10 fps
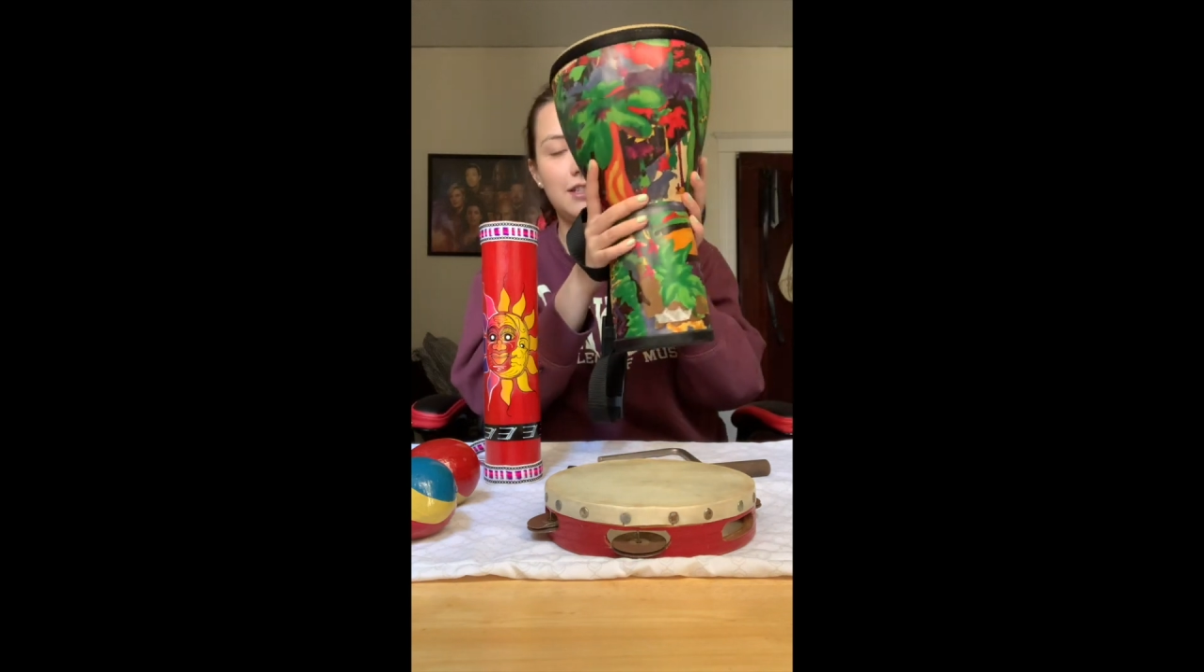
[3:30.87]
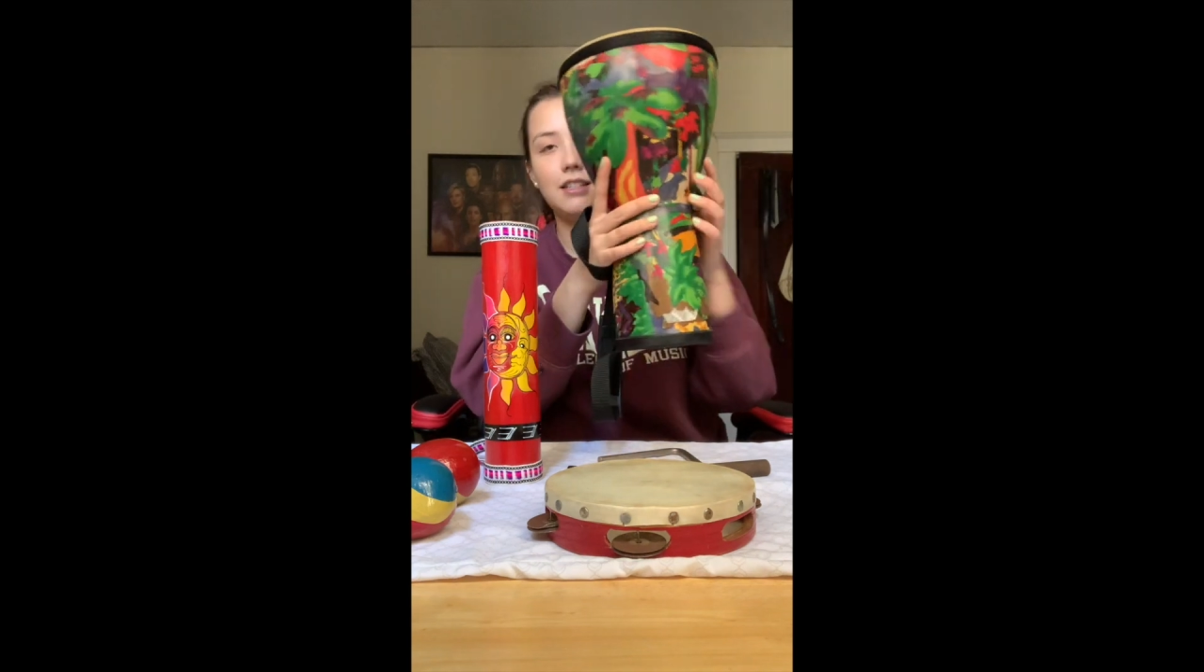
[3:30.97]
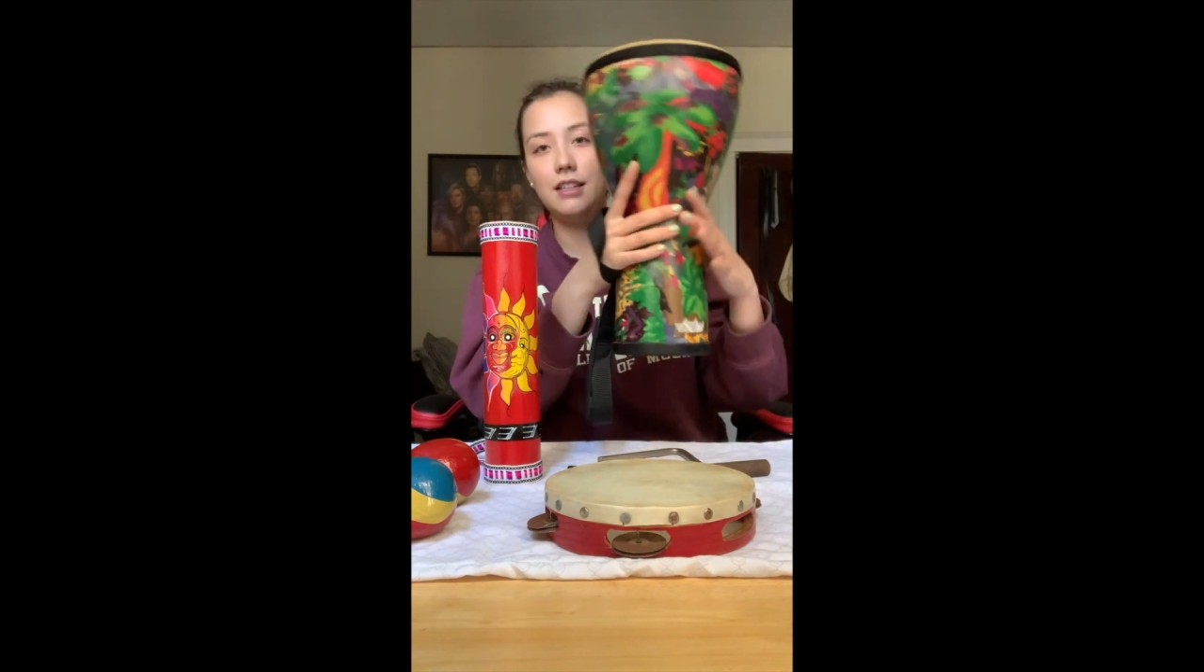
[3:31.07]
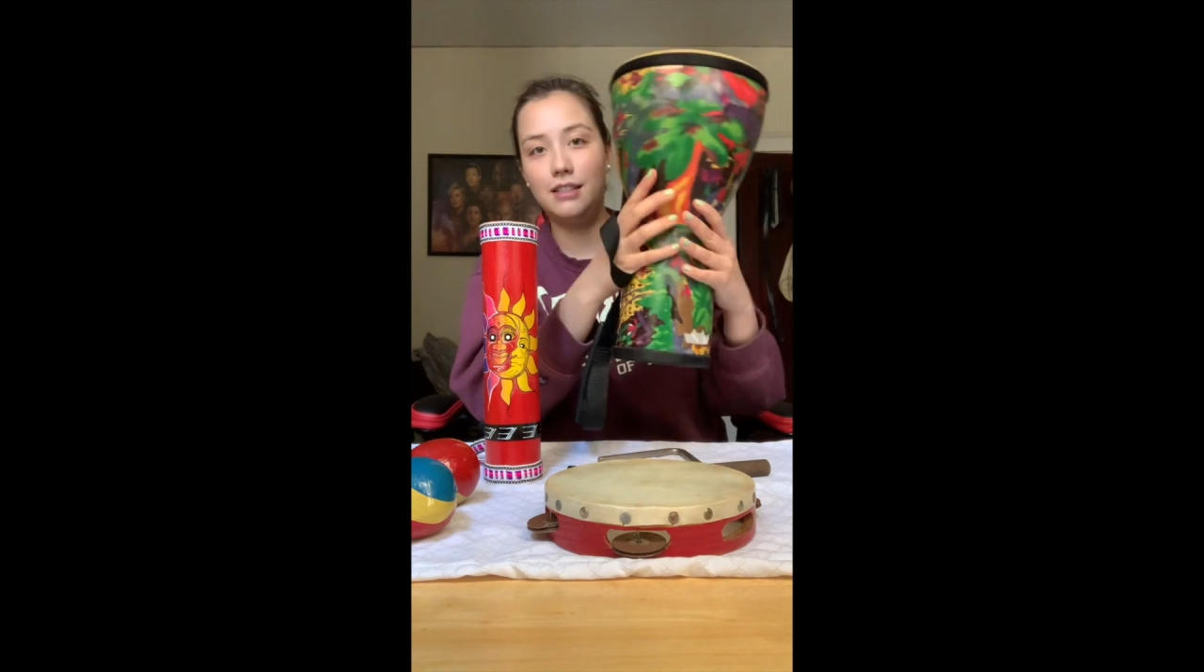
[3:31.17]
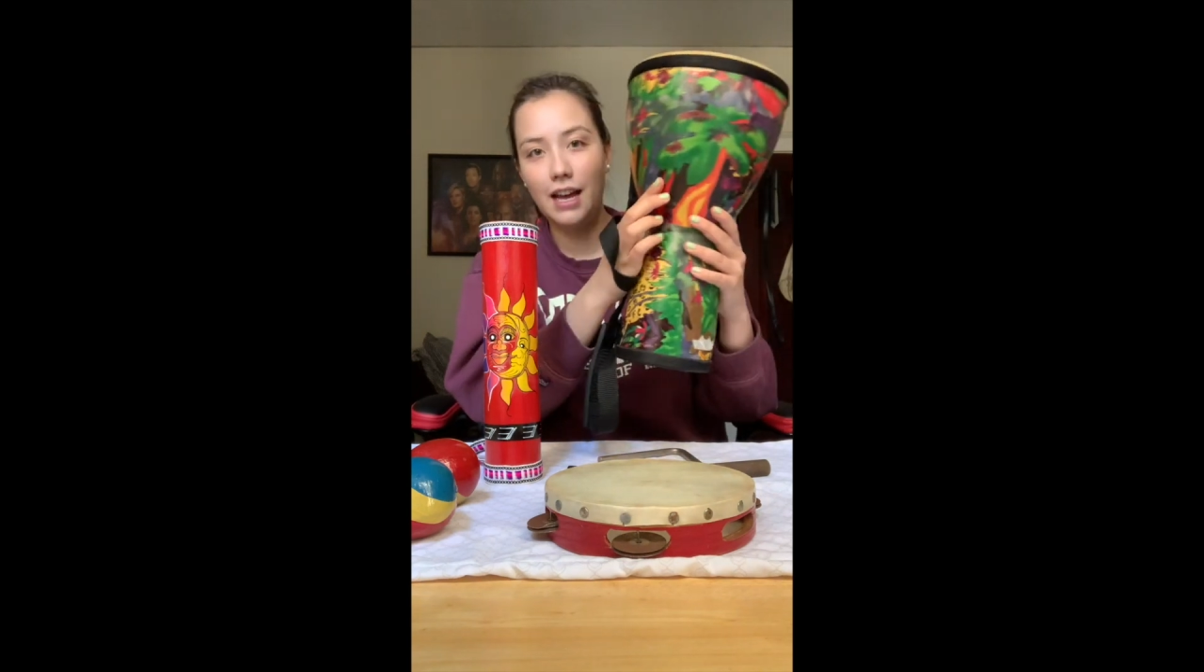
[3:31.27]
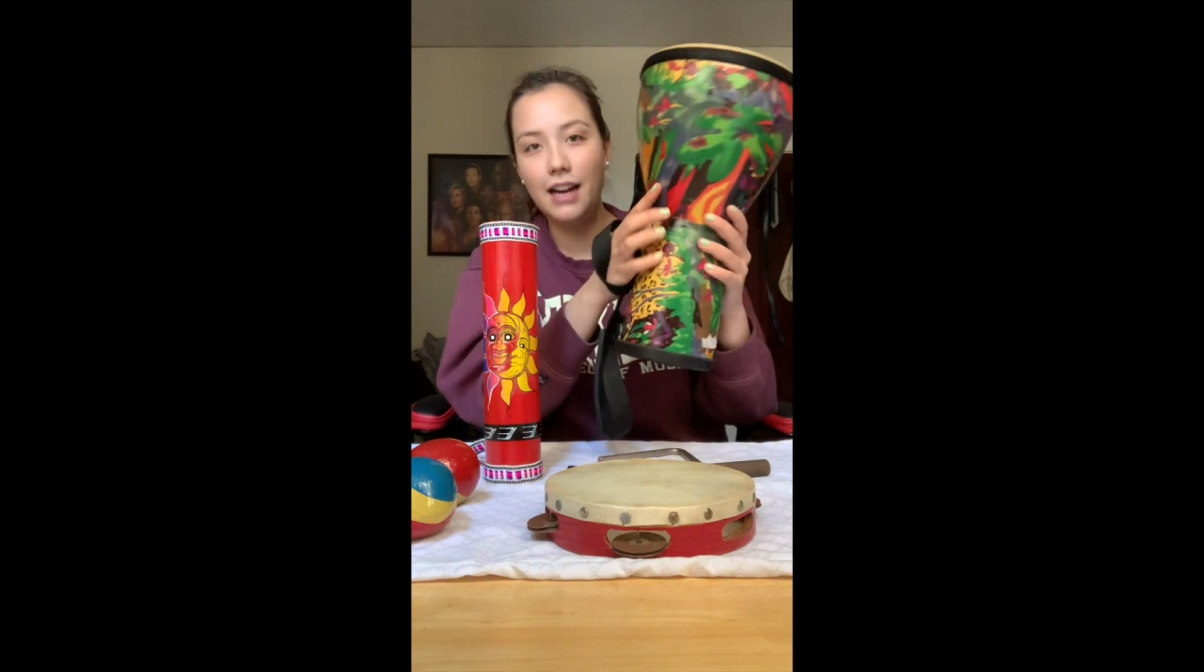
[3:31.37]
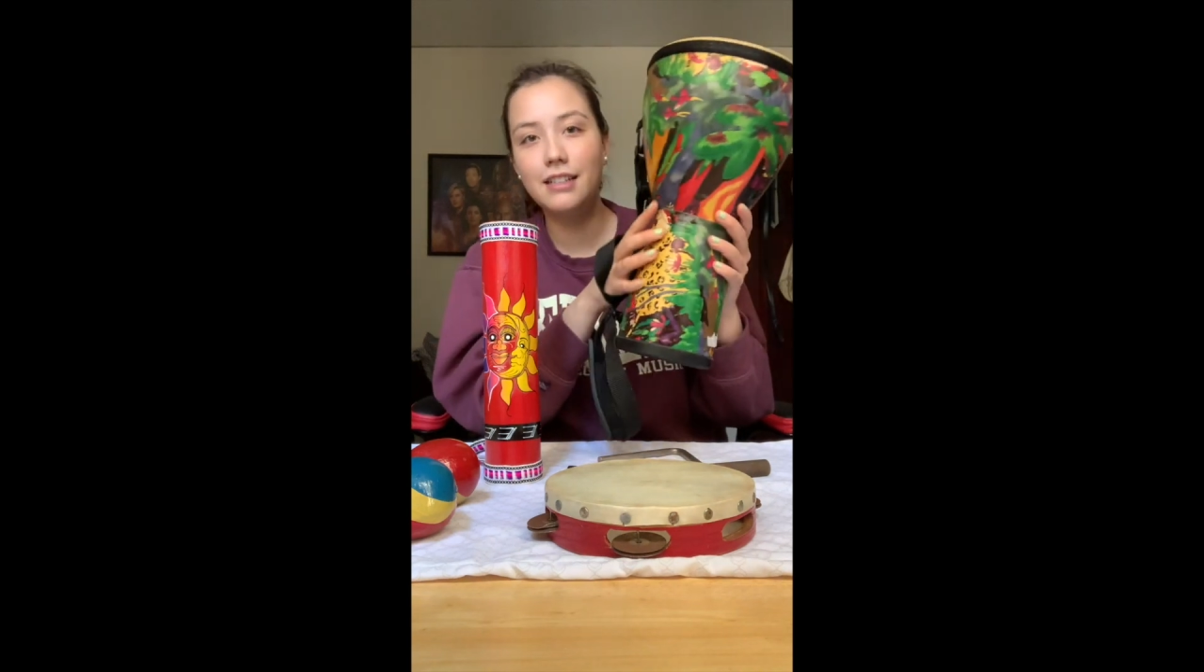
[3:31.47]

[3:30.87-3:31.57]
the exact